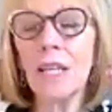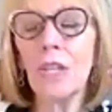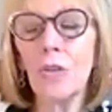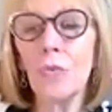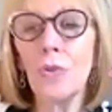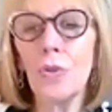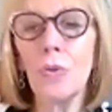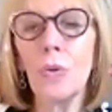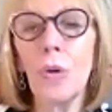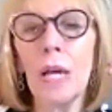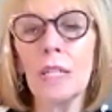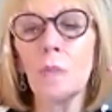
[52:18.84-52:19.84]
that you do
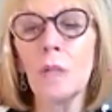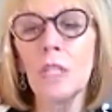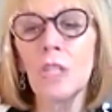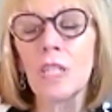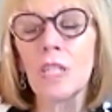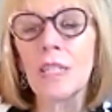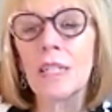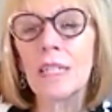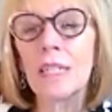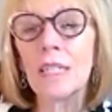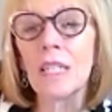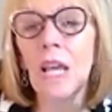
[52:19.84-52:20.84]
as much as it is
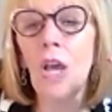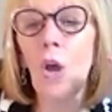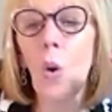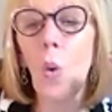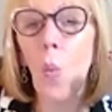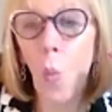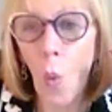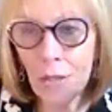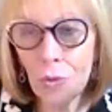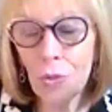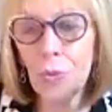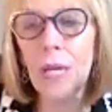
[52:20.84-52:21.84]
why you
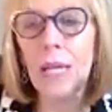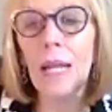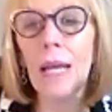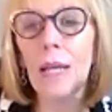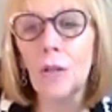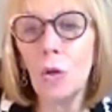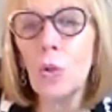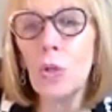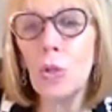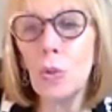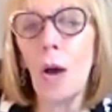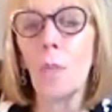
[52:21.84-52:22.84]
do it and who
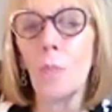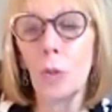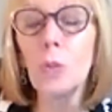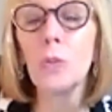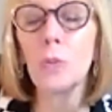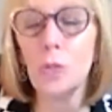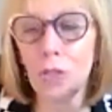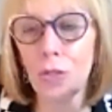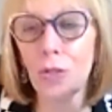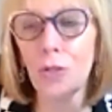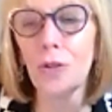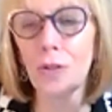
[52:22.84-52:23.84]
you help, who you
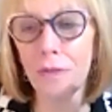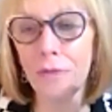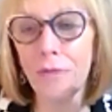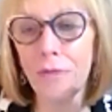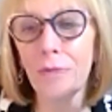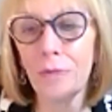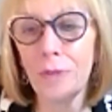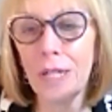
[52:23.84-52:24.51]
serve, right?